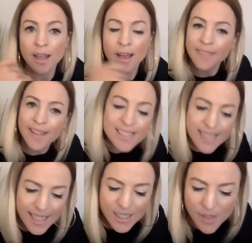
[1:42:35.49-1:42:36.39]
And they'd
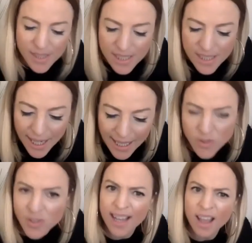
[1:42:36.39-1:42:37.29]
say to us, these young
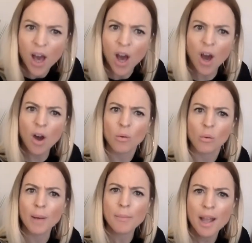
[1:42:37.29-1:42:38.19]
adults would say,
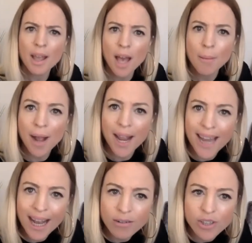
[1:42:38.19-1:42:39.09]
oh, am I
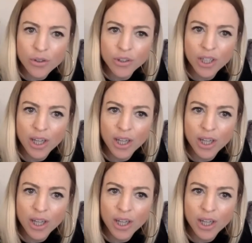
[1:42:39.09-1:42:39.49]
allowed in your church?